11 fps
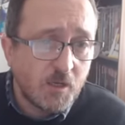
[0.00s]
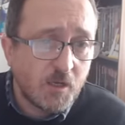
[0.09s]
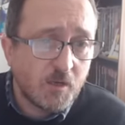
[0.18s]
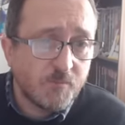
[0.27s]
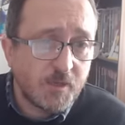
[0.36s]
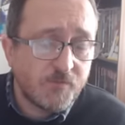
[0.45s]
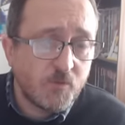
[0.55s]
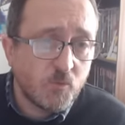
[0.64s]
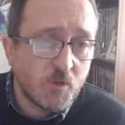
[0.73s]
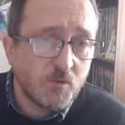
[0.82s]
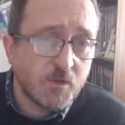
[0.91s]
If you're
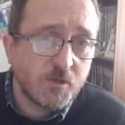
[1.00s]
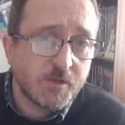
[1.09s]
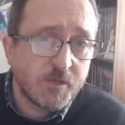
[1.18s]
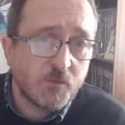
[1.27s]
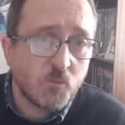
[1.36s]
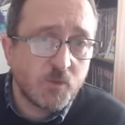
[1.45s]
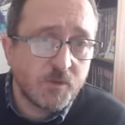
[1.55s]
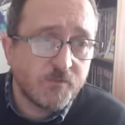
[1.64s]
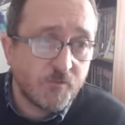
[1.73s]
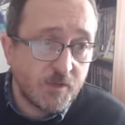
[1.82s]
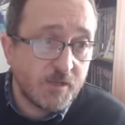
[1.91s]
wildcarding with a
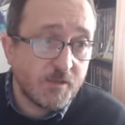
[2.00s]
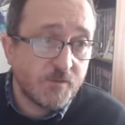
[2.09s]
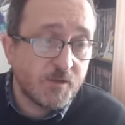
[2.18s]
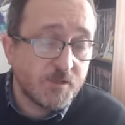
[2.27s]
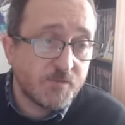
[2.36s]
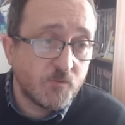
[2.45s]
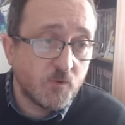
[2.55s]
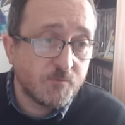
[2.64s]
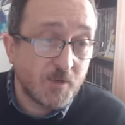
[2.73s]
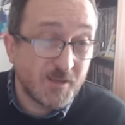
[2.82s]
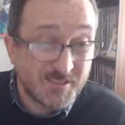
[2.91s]
free hit 34 in
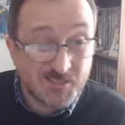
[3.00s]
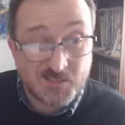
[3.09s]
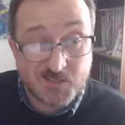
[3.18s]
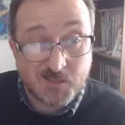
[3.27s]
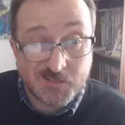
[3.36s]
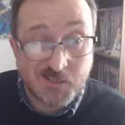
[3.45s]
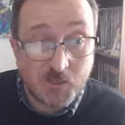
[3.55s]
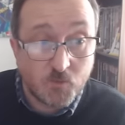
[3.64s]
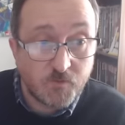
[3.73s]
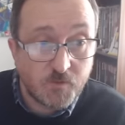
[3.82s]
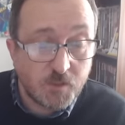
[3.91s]
mind, this is
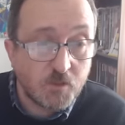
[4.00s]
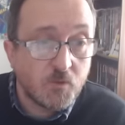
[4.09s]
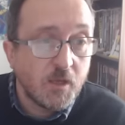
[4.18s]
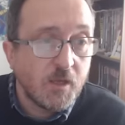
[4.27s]
ideal for you.